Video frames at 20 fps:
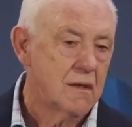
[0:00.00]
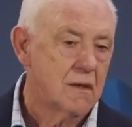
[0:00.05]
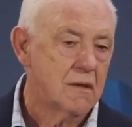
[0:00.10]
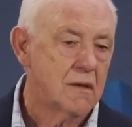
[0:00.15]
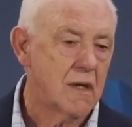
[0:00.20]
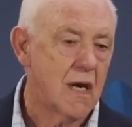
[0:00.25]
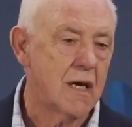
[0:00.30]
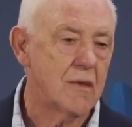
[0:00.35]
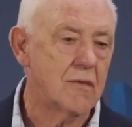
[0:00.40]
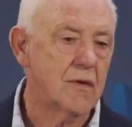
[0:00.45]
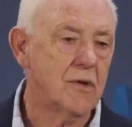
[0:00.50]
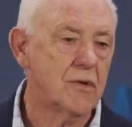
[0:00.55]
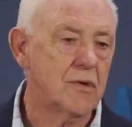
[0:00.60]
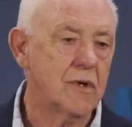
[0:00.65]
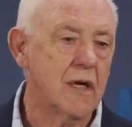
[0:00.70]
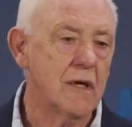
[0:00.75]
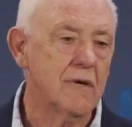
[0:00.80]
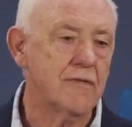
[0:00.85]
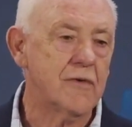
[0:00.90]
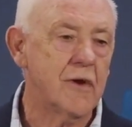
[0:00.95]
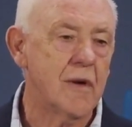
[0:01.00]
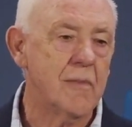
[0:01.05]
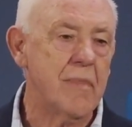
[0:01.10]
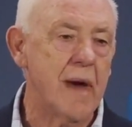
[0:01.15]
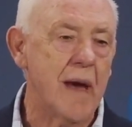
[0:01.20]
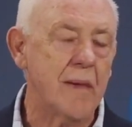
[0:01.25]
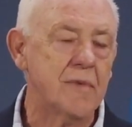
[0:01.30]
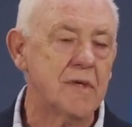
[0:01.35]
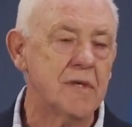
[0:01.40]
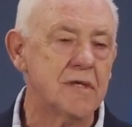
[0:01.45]
They were looking for a
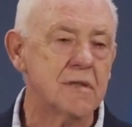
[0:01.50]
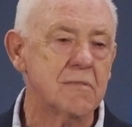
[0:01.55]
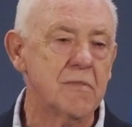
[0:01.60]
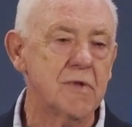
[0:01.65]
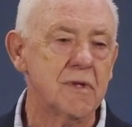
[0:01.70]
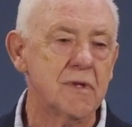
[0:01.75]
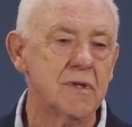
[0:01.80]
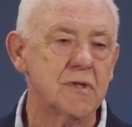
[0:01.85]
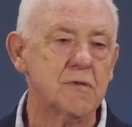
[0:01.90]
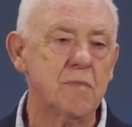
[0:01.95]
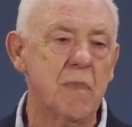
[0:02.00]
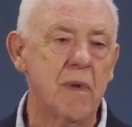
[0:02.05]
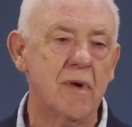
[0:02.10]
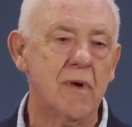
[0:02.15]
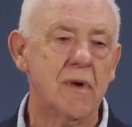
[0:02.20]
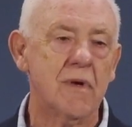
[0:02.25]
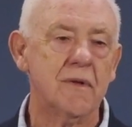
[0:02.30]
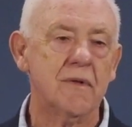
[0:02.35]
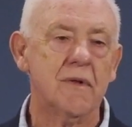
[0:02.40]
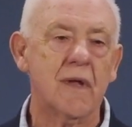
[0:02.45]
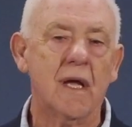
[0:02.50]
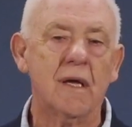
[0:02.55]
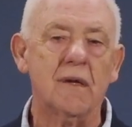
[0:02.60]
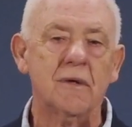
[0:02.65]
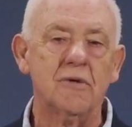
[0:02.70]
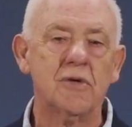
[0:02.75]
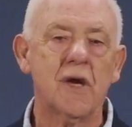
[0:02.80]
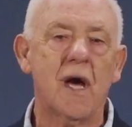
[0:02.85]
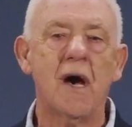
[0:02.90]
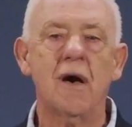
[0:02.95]
baptism of the Spirit
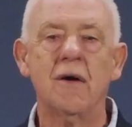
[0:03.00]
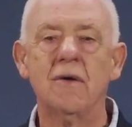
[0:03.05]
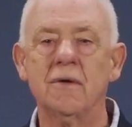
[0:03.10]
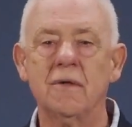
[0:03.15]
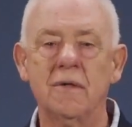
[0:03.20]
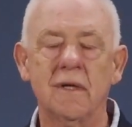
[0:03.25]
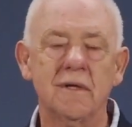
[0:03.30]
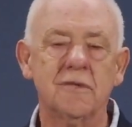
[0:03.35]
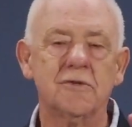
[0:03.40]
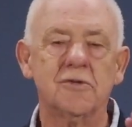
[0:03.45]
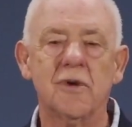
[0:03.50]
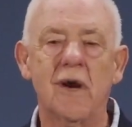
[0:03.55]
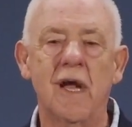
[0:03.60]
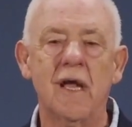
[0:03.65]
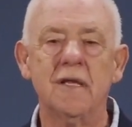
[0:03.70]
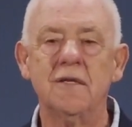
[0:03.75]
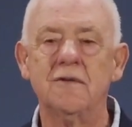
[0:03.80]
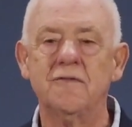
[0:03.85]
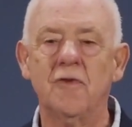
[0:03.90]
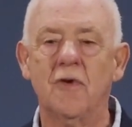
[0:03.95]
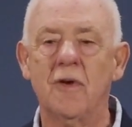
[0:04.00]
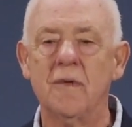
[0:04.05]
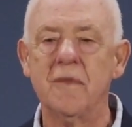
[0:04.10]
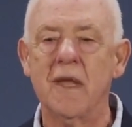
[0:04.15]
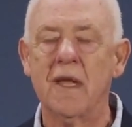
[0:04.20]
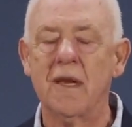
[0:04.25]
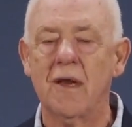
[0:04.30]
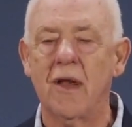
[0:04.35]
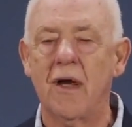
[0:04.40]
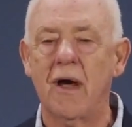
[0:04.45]
that totally transformed
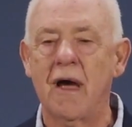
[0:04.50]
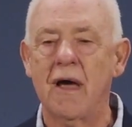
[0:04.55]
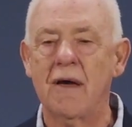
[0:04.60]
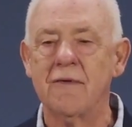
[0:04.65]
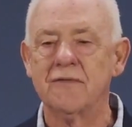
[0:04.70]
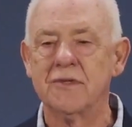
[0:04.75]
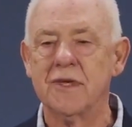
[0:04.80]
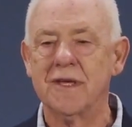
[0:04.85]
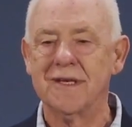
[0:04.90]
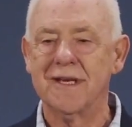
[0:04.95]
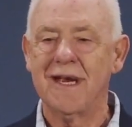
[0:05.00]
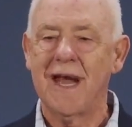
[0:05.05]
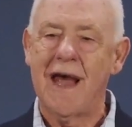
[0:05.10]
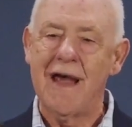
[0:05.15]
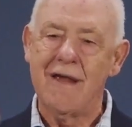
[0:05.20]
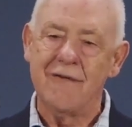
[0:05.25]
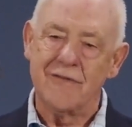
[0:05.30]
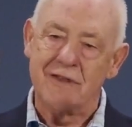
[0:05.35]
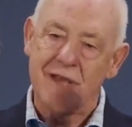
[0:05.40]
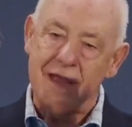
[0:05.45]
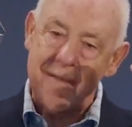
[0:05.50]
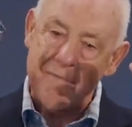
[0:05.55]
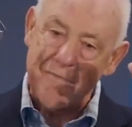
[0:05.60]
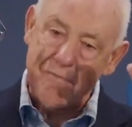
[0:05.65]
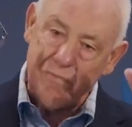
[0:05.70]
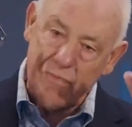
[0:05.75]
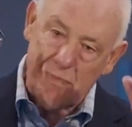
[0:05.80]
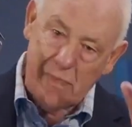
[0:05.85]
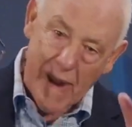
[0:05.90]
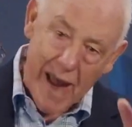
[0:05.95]
their lives and gave
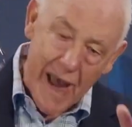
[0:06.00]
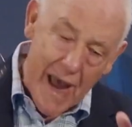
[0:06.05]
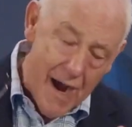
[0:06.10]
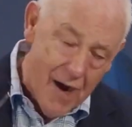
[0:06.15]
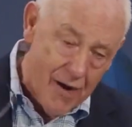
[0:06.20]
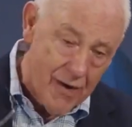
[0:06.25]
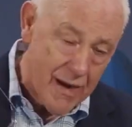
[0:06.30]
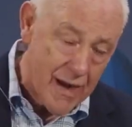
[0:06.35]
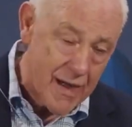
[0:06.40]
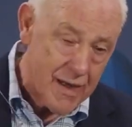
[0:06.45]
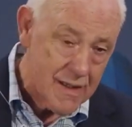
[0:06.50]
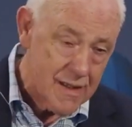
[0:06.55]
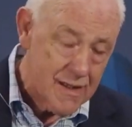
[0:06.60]
them power